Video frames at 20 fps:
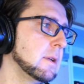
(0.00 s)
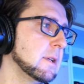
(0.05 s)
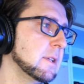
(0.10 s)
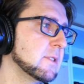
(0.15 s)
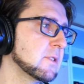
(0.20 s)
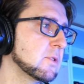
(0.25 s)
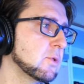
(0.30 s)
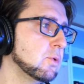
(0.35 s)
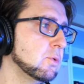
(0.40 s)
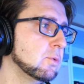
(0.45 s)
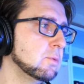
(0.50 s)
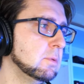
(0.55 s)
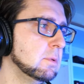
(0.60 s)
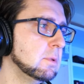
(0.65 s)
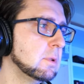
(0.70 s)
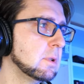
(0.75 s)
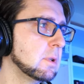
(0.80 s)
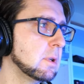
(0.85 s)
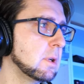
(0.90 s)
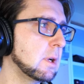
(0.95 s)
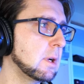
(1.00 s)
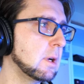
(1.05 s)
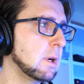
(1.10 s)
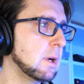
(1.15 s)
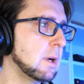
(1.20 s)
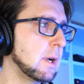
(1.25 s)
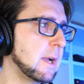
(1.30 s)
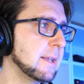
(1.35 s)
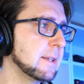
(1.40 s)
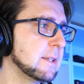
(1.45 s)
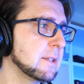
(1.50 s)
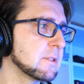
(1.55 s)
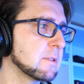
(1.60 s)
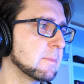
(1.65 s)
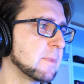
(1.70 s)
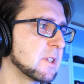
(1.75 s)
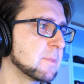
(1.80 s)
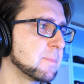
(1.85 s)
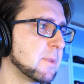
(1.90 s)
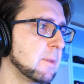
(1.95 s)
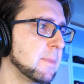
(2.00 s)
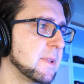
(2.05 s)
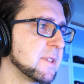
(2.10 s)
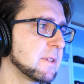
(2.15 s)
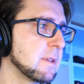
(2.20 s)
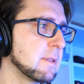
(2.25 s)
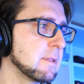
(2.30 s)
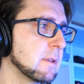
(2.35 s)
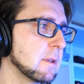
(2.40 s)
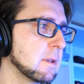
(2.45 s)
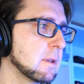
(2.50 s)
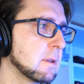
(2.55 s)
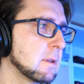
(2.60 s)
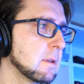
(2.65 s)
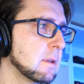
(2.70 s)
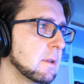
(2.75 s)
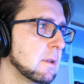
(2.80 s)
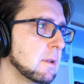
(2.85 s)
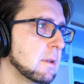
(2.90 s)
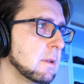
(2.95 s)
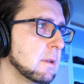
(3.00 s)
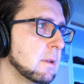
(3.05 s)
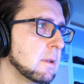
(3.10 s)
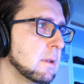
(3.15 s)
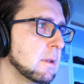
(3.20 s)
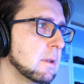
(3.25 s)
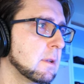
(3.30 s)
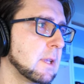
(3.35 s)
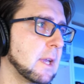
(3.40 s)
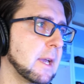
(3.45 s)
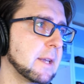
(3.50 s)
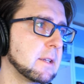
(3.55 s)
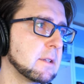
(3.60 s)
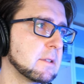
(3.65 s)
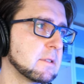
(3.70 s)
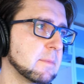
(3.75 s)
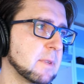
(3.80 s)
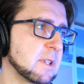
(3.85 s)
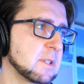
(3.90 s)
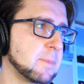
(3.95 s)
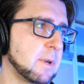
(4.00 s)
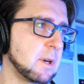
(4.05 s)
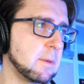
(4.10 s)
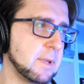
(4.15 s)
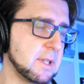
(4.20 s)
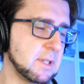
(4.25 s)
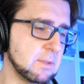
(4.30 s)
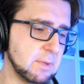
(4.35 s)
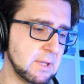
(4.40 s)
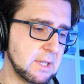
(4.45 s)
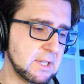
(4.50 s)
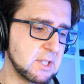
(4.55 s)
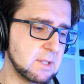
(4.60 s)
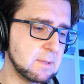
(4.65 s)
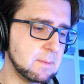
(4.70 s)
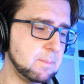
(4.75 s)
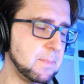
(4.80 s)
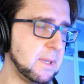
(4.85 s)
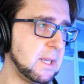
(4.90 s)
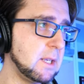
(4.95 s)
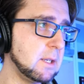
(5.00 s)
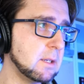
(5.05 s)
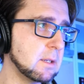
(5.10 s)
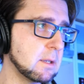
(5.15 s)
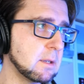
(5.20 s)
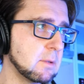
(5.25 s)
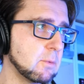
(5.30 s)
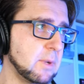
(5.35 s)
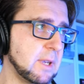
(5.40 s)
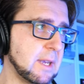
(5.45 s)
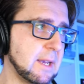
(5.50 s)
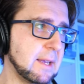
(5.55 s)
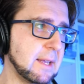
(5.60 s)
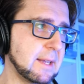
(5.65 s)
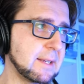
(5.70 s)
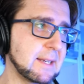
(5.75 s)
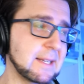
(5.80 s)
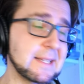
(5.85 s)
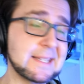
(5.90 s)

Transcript: It's cool. Uh, I did some experiments, I think yeah, I did some experiments with the speed. We had